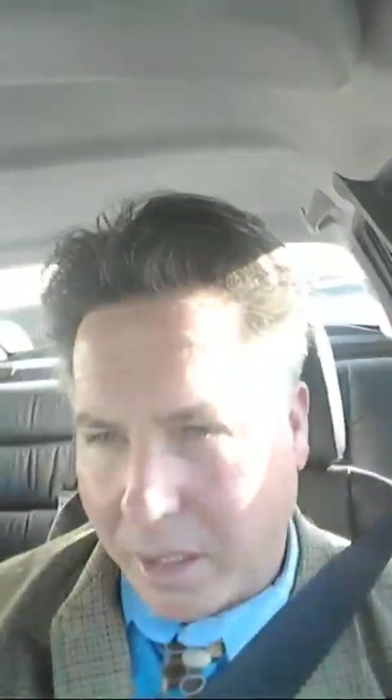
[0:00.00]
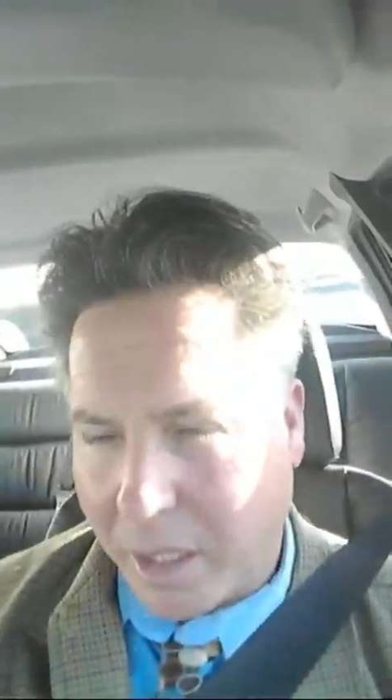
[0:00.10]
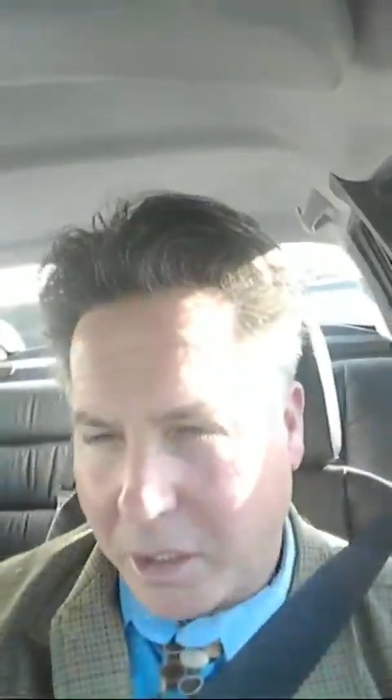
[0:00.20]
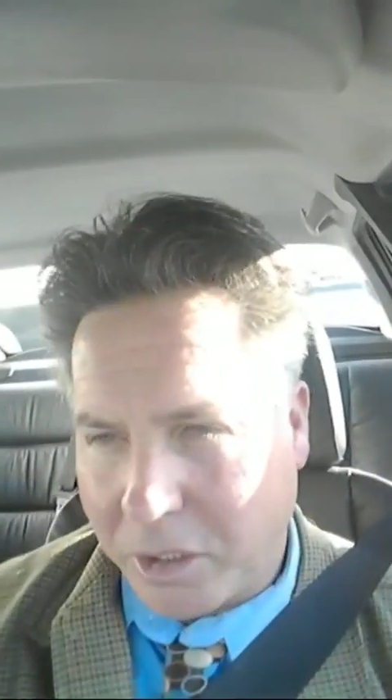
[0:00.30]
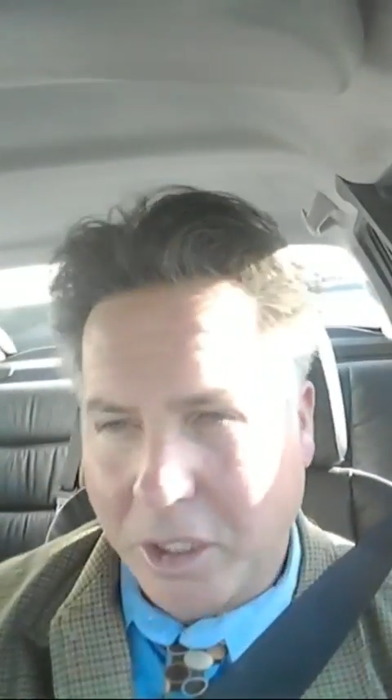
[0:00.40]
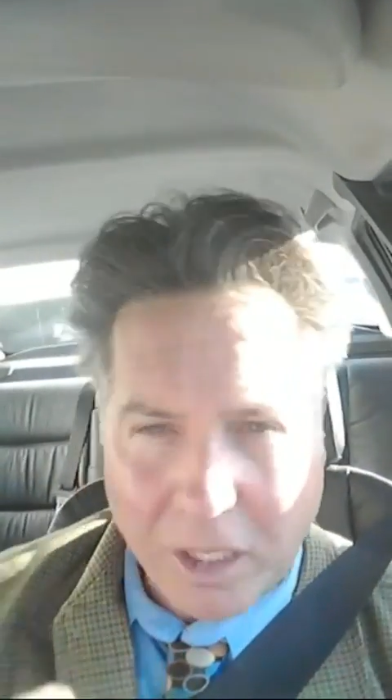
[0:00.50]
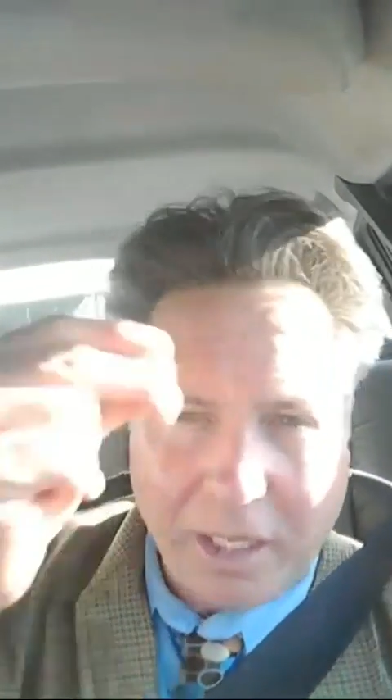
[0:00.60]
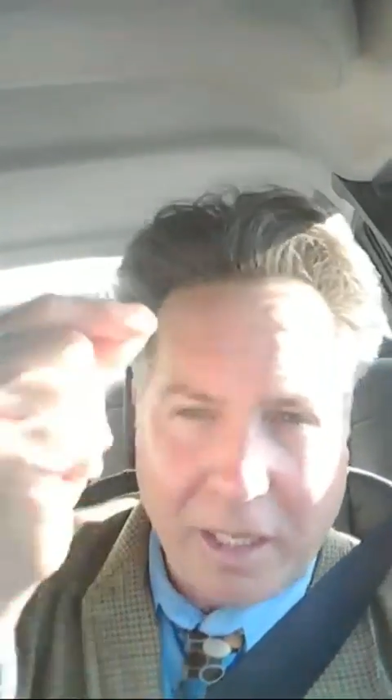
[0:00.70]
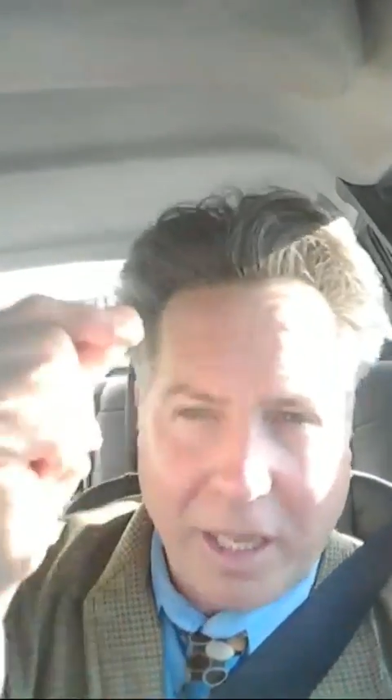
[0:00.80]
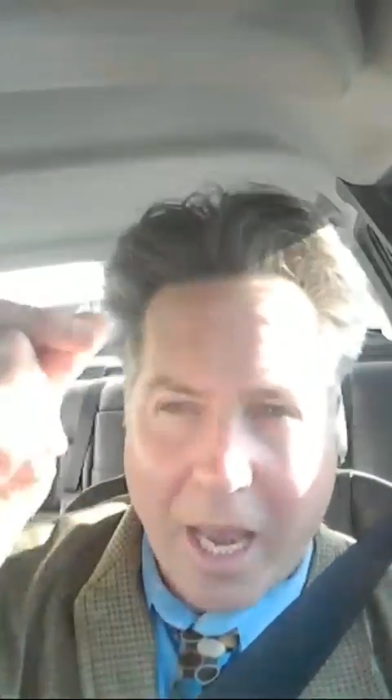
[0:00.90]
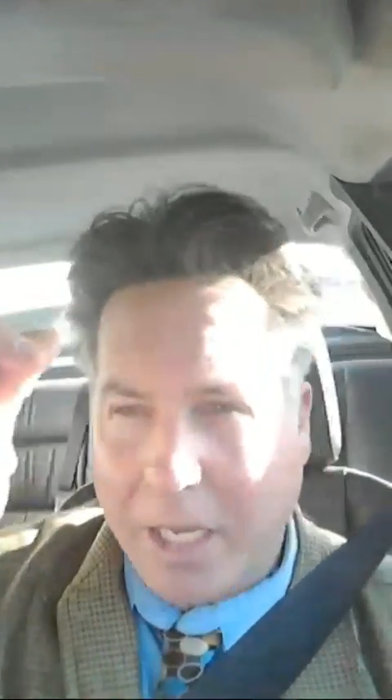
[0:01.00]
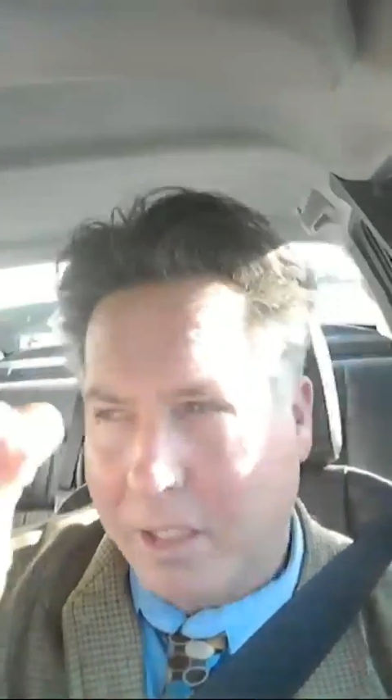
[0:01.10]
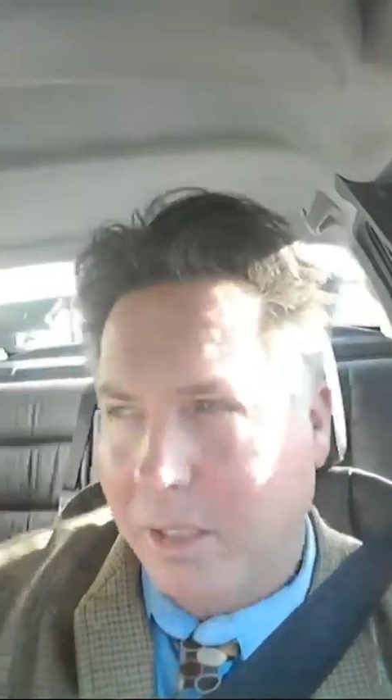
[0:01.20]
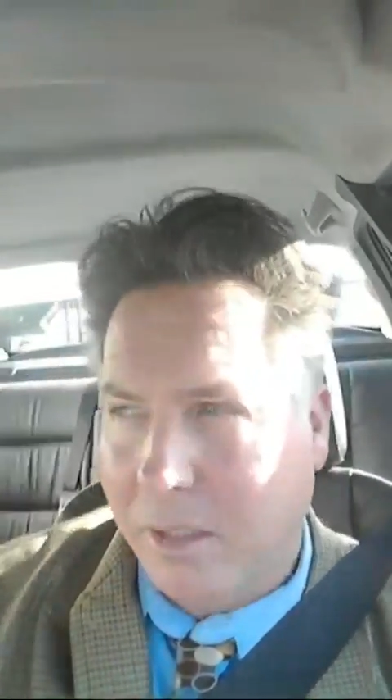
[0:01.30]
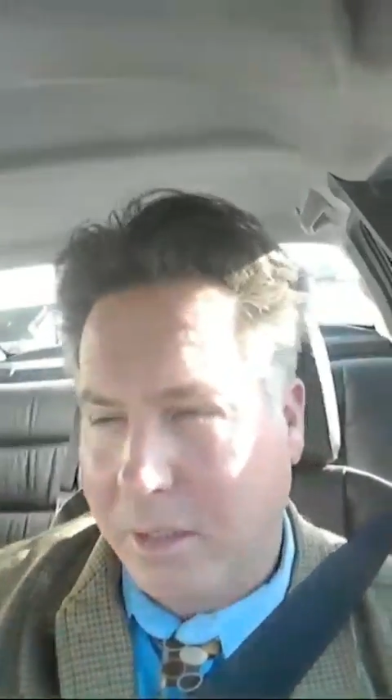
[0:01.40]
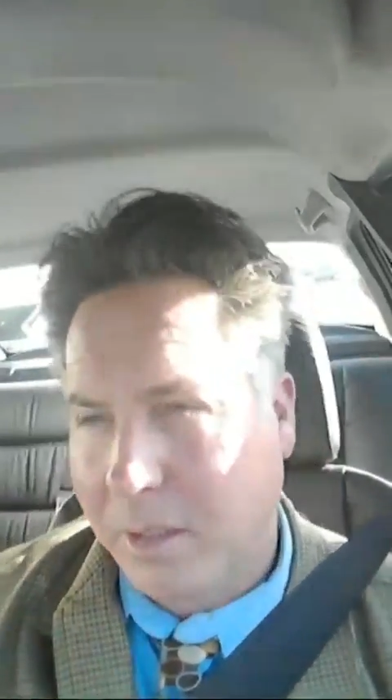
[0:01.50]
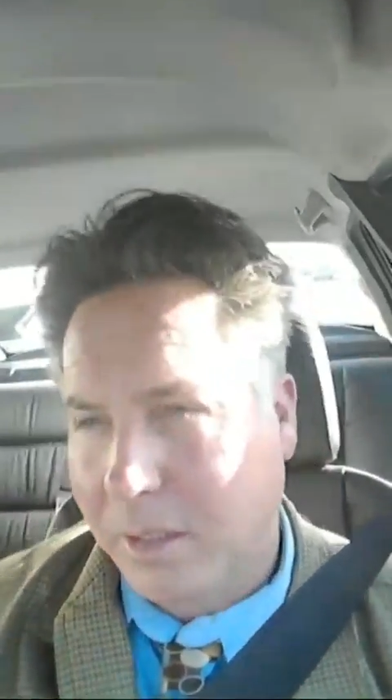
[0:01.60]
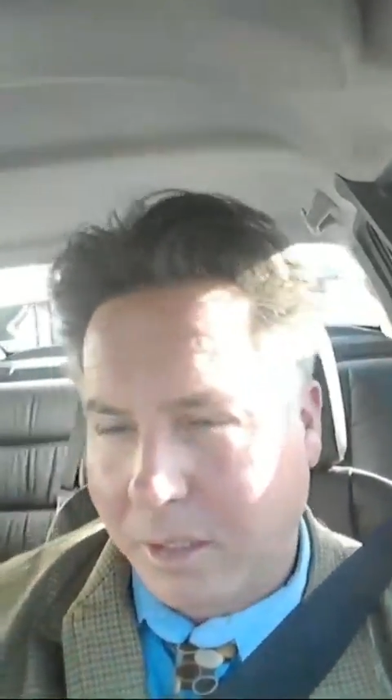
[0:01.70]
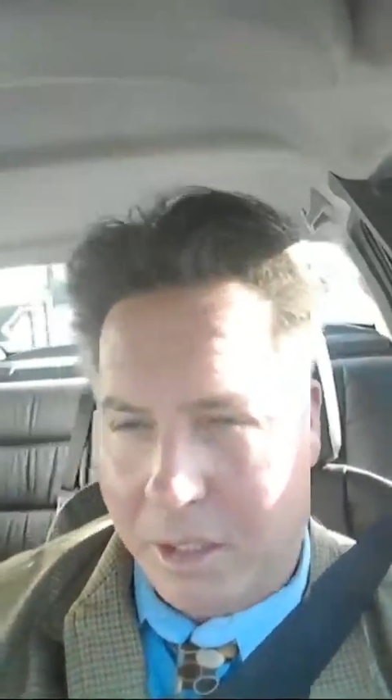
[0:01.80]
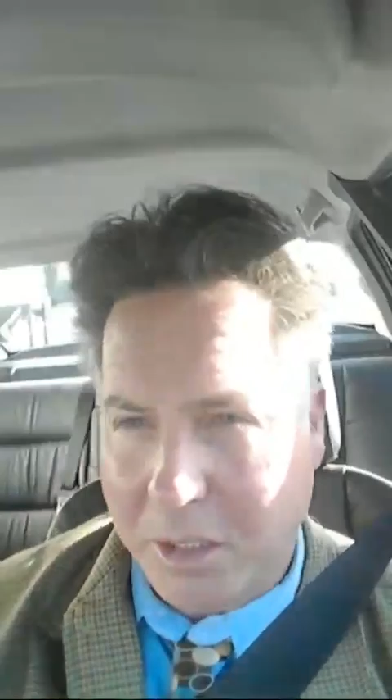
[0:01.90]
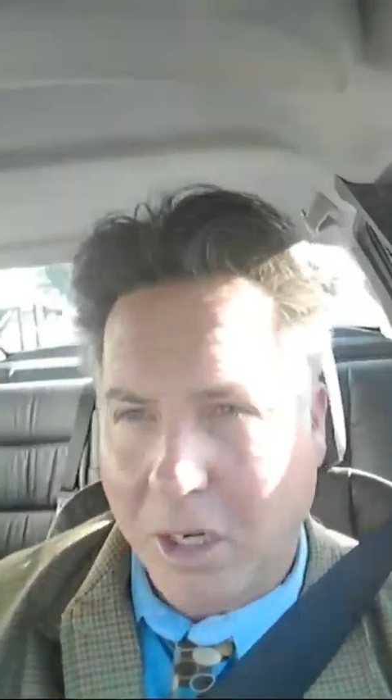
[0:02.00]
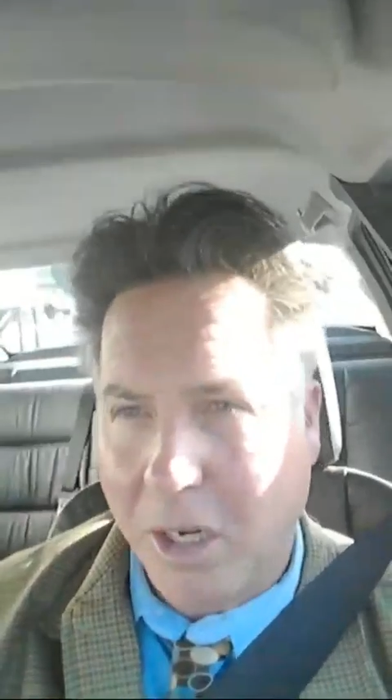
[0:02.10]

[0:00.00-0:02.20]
And just like that, it's